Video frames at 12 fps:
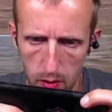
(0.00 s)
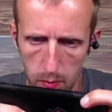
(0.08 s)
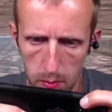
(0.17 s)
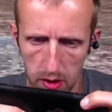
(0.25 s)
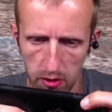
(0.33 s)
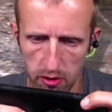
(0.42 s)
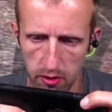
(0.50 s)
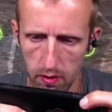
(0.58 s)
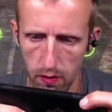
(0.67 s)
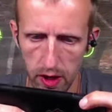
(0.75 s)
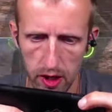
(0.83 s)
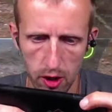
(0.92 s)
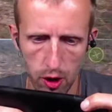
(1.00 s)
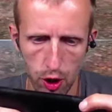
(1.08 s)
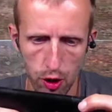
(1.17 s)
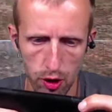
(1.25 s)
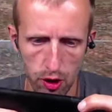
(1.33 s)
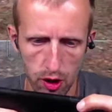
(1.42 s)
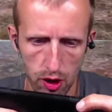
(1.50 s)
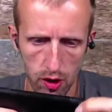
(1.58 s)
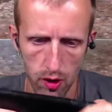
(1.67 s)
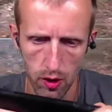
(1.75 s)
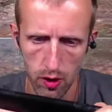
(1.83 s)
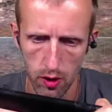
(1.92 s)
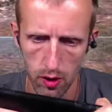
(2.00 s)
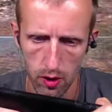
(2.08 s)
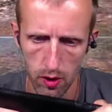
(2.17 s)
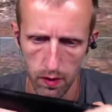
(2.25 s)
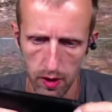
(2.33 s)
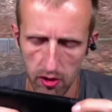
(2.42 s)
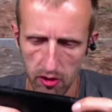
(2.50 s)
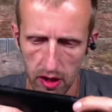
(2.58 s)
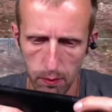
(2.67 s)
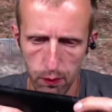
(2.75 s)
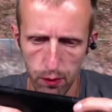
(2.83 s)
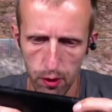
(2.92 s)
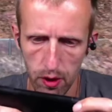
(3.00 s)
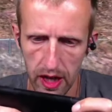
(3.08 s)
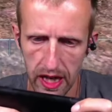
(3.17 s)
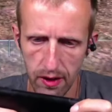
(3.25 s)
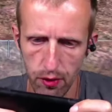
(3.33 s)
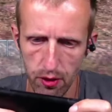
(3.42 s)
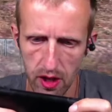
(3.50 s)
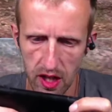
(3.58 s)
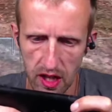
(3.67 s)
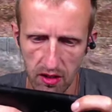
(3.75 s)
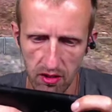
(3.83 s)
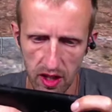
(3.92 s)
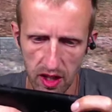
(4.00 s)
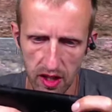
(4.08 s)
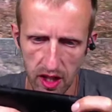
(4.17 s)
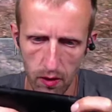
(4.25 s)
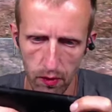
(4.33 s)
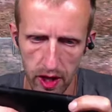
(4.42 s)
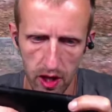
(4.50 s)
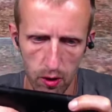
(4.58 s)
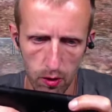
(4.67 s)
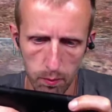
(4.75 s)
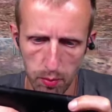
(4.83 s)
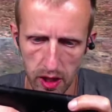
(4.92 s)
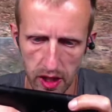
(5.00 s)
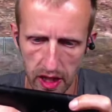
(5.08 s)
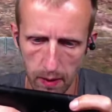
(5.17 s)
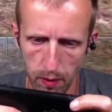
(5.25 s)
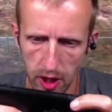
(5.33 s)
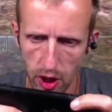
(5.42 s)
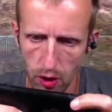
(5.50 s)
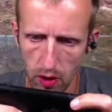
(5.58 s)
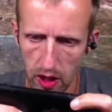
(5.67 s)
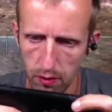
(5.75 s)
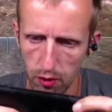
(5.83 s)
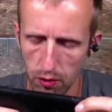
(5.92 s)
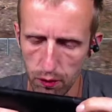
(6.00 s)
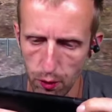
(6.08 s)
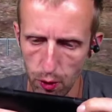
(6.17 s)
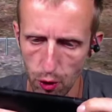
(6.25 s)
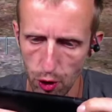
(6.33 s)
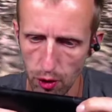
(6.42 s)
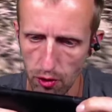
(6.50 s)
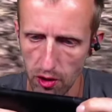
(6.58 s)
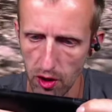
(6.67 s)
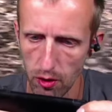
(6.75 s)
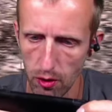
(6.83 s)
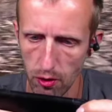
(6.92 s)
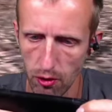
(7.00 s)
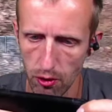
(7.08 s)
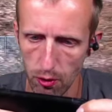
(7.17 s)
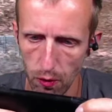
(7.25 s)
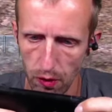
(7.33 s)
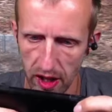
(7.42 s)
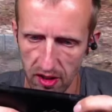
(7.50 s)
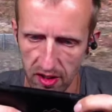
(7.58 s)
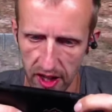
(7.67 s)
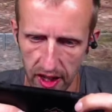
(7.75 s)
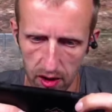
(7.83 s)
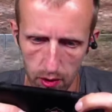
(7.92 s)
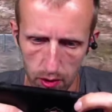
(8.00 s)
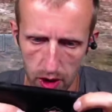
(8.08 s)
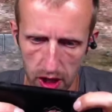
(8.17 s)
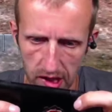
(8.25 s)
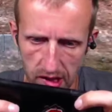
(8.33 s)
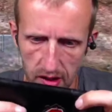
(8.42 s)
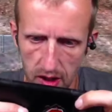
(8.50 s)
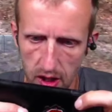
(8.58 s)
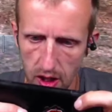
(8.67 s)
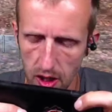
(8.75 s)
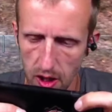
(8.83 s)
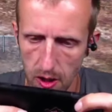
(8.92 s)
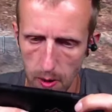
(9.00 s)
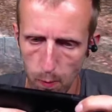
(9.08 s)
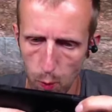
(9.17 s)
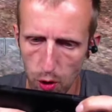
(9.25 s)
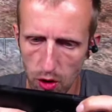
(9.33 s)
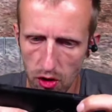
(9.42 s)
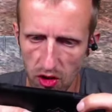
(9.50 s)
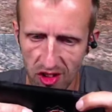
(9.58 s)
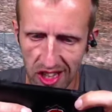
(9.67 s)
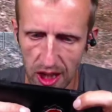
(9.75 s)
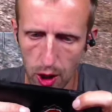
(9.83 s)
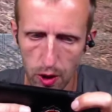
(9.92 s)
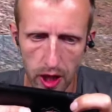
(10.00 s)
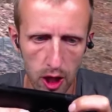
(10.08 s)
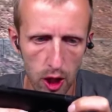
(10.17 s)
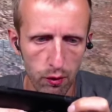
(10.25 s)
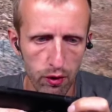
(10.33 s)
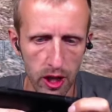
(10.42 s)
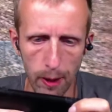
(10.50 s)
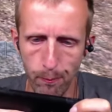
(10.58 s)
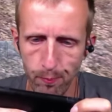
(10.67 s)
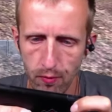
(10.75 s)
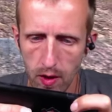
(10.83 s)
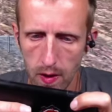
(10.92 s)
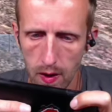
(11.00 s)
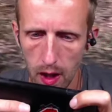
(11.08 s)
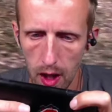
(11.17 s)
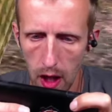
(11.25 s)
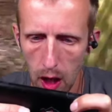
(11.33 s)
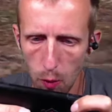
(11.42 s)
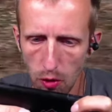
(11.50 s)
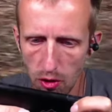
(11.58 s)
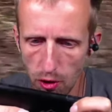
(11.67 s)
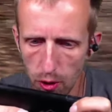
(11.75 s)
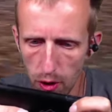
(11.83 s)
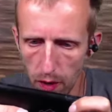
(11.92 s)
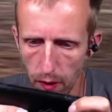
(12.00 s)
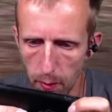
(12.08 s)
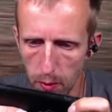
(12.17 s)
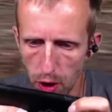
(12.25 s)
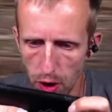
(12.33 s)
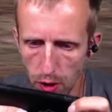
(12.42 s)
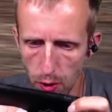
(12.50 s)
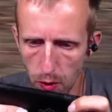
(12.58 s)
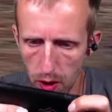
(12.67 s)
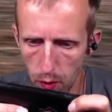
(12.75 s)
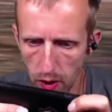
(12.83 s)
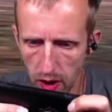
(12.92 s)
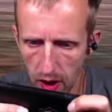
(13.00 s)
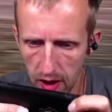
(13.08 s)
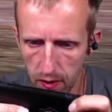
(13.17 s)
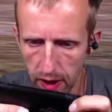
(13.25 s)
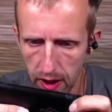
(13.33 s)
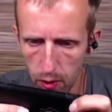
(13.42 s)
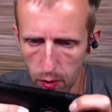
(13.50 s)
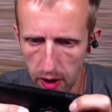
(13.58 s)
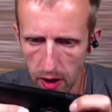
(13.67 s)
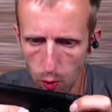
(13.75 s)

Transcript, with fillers: Missed that shot. There's an M4 A3 easier down there on B cap. They should have some few shots in onto that tank. Right. We'll just stay held on over here. Uh, I wasn't talking that much, you uh, realized that already.